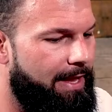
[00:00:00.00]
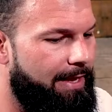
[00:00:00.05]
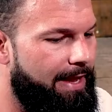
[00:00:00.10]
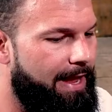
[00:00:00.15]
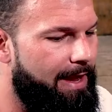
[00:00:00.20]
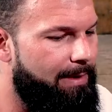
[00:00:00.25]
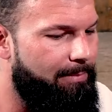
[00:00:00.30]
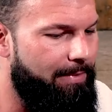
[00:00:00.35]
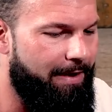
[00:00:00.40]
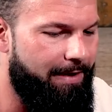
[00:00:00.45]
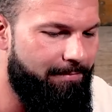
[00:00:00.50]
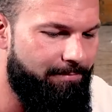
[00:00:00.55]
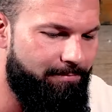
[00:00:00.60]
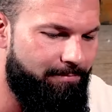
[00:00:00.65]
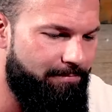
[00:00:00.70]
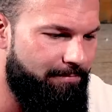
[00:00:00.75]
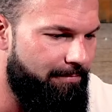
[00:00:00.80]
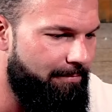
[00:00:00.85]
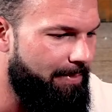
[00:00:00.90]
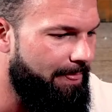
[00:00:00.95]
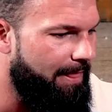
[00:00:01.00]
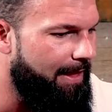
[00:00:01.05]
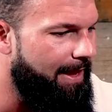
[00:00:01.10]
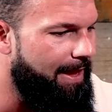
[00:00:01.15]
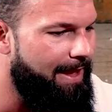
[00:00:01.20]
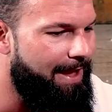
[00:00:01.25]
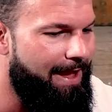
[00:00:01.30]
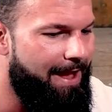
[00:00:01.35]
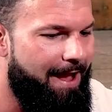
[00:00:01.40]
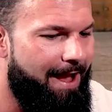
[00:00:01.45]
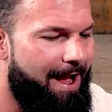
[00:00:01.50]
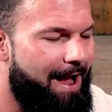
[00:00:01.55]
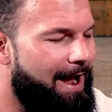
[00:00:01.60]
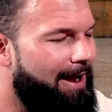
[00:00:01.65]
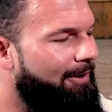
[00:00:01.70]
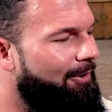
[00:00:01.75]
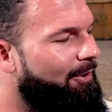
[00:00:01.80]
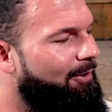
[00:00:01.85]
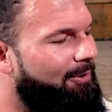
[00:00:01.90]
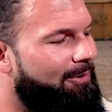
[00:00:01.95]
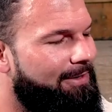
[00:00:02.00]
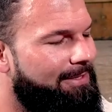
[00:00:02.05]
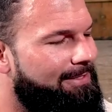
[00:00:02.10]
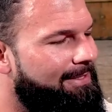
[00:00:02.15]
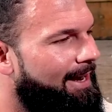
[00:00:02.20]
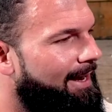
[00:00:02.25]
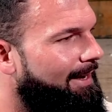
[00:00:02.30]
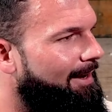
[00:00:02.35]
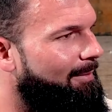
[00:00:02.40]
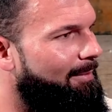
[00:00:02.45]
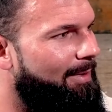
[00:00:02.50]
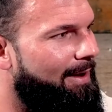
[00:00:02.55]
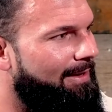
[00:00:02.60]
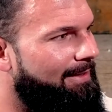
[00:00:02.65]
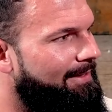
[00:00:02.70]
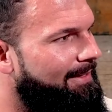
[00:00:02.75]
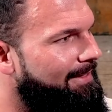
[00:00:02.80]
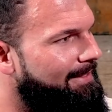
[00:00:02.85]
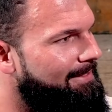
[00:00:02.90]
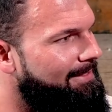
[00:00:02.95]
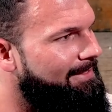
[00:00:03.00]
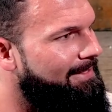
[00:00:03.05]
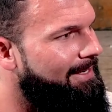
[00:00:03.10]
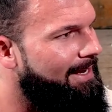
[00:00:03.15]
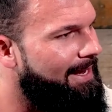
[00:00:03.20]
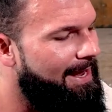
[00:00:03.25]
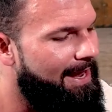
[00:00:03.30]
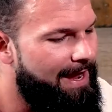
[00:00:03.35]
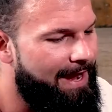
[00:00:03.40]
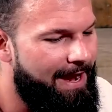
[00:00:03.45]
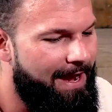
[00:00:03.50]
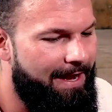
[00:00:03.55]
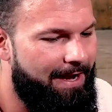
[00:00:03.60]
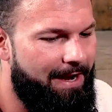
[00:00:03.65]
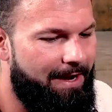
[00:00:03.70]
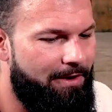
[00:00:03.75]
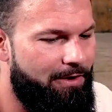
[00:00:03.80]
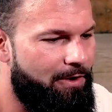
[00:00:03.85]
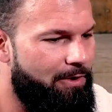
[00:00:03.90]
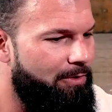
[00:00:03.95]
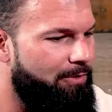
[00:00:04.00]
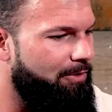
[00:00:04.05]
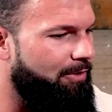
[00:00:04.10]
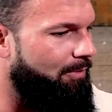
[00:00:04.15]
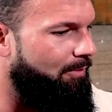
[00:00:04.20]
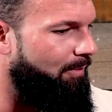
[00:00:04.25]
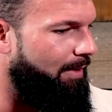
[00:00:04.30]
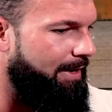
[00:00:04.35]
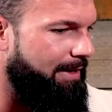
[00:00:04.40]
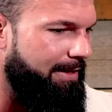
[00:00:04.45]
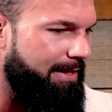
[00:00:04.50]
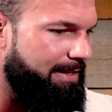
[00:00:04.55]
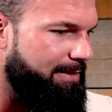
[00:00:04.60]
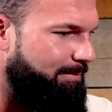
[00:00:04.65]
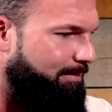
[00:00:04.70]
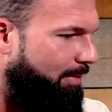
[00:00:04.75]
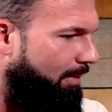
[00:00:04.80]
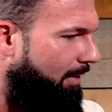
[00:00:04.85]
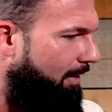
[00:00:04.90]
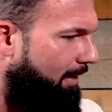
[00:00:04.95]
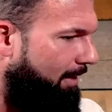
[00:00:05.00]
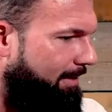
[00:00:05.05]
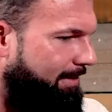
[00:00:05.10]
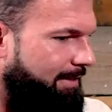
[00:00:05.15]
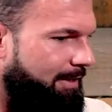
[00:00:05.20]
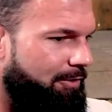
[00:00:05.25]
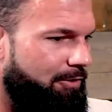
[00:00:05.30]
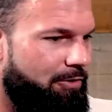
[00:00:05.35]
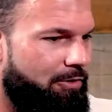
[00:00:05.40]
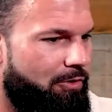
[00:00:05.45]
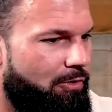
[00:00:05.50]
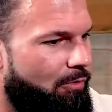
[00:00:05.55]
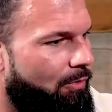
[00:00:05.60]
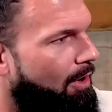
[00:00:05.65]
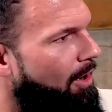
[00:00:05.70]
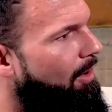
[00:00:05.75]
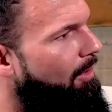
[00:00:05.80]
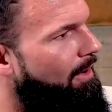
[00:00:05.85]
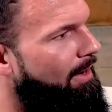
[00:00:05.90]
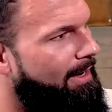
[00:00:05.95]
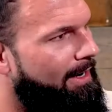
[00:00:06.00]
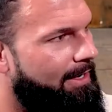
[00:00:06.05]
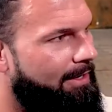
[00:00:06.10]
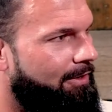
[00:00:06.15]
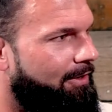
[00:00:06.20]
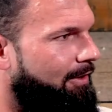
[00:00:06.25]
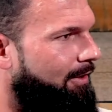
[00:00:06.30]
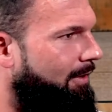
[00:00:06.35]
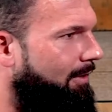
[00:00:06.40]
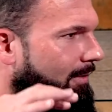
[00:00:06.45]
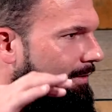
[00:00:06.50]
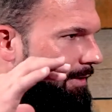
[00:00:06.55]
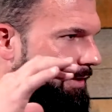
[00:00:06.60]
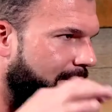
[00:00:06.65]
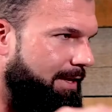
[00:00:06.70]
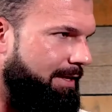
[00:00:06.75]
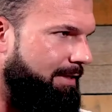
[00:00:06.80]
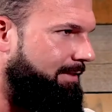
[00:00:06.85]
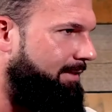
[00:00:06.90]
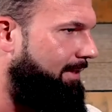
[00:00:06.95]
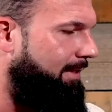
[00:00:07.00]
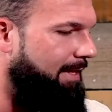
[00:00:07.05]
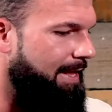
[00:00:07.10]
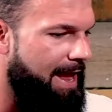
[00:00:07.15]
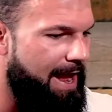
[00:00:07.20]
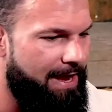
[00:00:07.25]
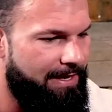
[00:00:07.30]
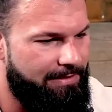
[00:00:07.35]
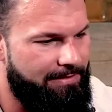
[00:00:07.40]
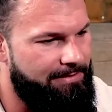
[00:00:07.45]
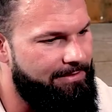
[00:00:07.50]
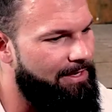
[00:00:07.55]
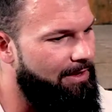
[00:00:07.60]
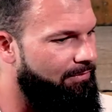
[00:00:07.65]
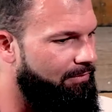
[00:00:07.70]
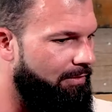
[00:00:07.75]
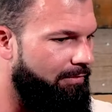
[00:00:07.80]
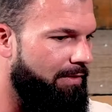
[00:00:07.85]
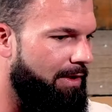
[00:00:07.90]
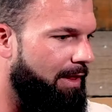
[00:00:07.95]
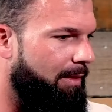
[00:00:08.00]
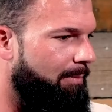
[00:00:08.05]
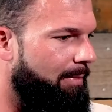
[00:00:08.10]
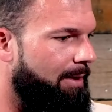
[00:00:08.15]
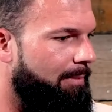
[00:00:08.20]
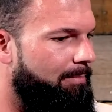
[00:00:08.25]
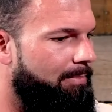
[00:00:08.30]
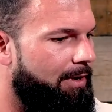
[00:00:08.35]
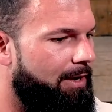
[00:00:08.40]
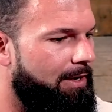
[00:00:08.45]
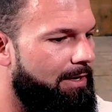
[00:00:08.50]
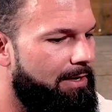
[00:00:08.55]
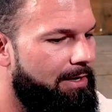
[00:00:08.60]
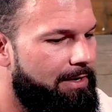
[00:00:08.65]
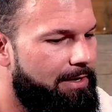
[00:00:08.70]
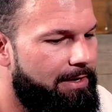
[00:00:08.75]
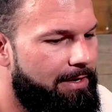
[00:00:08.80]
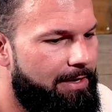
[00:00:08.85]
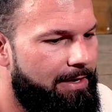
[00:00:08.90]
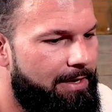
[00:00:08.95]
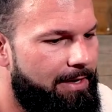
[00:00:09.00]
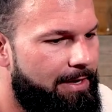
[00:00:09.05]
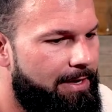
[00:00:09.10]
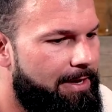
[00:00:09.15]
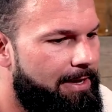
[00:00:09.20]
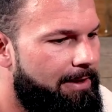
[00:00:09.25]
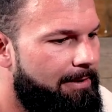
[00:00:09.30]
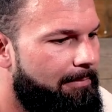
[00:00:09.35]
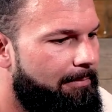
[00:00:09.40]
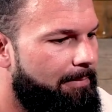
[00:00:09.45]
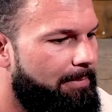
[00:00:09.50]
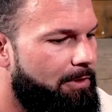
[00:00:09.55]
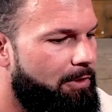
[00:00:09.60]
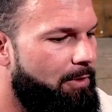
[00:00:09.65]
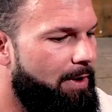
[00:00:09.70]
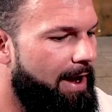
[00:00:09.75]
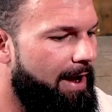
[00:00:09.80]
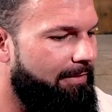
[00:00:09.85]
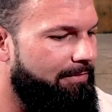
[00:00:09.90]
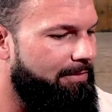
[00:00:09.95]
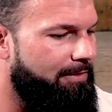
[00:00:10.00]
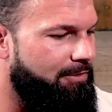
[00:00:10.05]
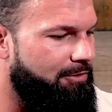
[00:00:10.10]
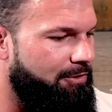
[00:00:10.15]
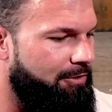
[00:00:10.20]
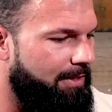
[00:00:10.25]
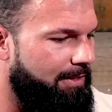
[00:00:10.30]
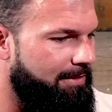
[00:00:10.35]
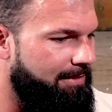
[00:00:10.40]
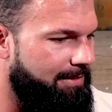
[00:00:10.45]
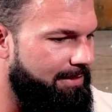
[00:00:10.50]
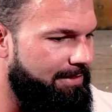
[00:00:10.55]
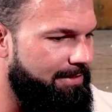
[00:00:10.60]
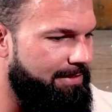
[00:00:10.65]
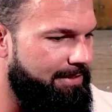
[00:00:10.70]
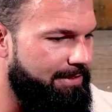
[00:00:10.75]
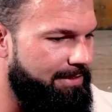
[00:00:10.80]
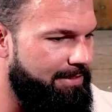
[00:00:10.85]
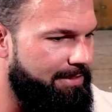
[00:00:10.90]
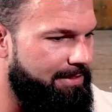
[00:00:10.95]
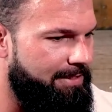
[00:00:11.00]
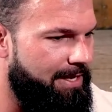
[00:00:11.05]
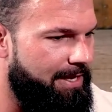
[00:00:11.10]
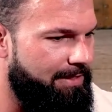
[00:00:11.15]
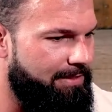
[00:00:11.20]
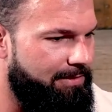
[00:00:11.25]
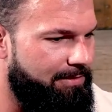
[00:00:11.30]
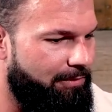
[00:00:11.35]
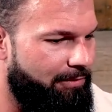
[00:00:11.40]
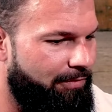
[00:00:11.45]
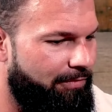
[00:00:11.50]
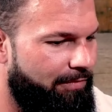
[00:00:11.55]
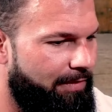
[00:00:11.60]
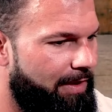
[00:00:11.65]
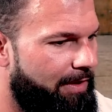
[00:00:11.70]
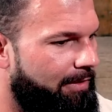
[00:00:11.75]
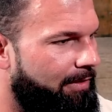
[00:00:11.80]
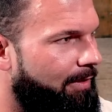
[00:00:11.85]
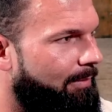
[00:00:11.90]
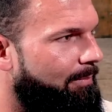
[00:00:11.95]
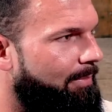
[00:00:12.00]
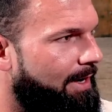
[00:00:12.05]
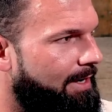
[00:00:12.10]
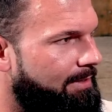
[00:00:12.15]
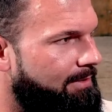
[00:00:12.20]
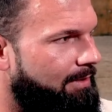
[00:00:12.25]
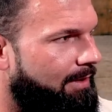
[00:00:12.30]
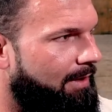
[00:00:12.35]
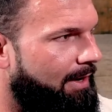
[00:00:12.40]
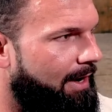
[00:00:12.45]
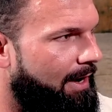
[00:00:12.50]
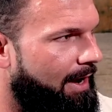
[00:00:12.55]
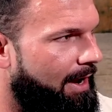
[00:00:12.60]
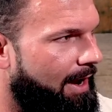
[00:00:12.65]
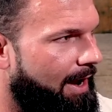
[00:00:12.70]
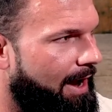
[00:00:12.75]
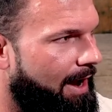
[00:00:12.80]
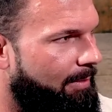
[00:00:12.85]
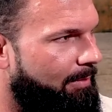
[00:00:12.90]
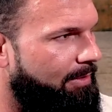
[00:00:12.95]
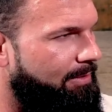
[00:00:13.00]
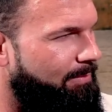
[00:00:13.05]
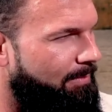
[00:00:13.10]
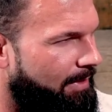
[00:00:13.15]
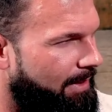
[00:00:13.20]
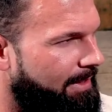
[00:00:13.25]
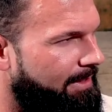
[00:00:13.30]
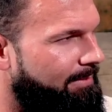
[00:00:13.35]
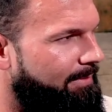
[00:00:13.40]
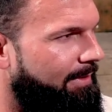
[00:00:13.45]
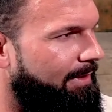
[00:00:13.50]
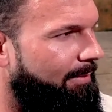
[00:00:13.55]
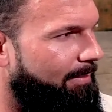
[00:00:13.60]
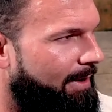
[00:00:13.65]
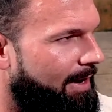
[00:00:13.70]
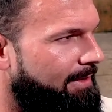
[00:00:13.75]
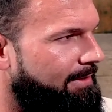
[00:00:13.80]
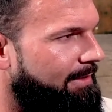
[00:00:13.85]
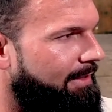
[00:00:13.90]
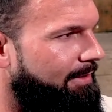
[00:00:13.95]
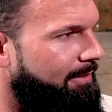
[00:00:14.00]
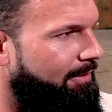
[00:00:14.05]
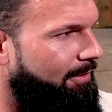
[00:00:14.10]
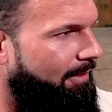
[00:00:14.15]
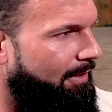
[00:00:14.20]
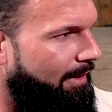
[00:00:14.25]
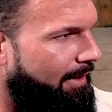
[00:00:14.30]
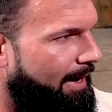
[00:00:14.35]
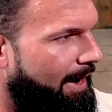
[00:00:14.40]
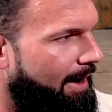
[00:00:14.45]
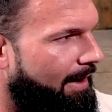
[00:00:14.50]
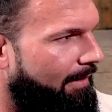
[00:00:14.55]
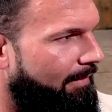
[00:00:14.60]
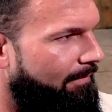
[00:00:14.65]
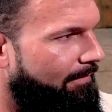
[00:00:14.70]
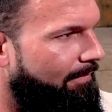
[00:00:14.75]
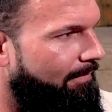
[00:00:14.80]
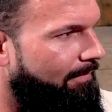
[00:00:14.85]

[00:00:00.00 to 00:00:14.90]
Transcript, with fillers: like, hey man, I know you're excited about this and I know you're reading these books and you're growing and you're this and that and self development, but you have to judge the success or failure based on how much money's being deposited into your account.